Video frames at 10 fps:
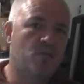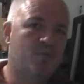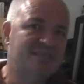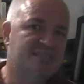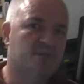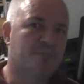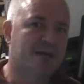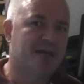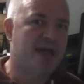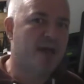winter
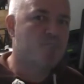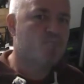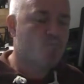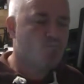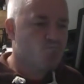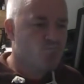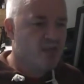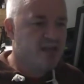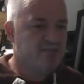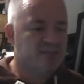beer,
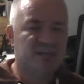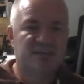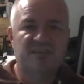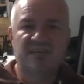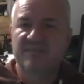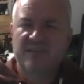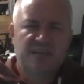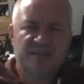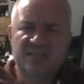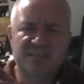even
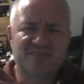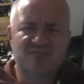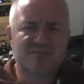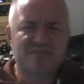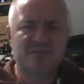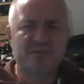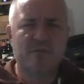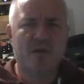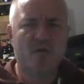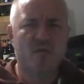in a 750ml
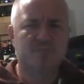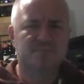bottle,